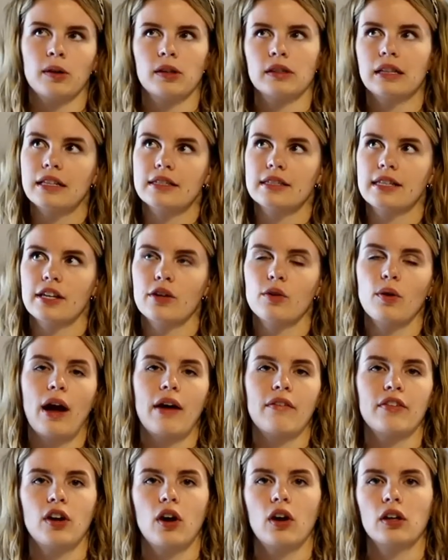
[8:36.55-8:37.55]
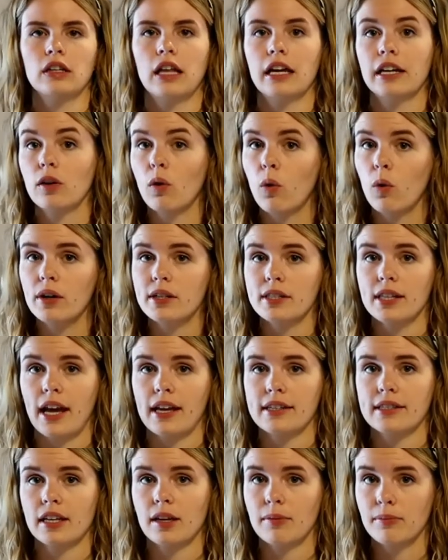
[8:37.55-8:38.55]
or let's say you have an online course that
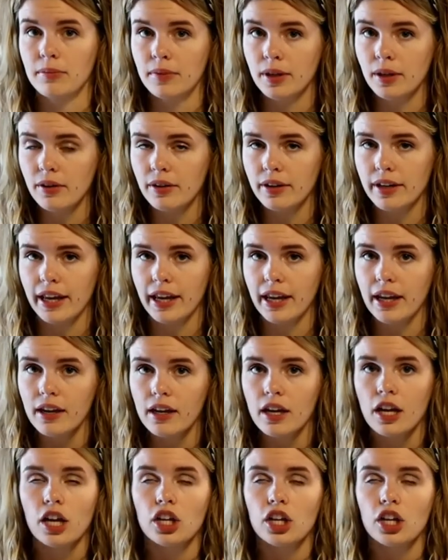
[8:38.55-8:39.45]
has a community,